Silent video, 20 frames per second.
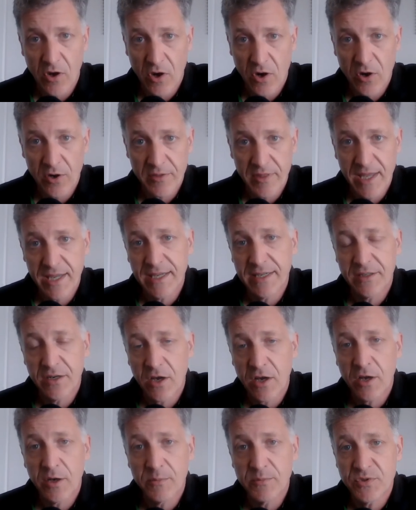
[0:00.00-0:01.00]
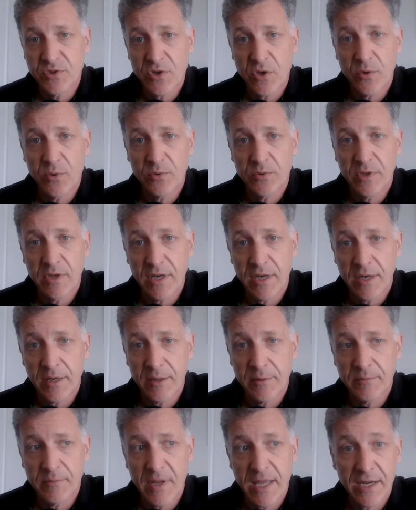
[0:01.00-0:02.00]
Are they in hub zone
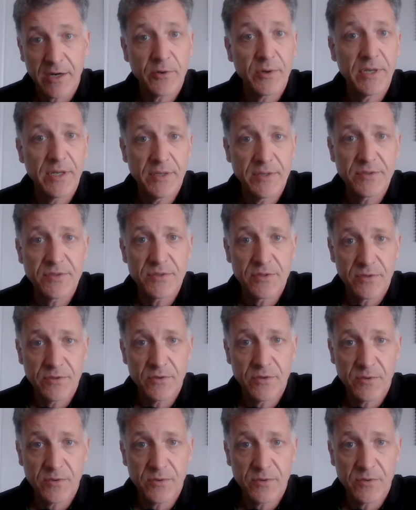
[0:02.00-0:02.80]
um, areas?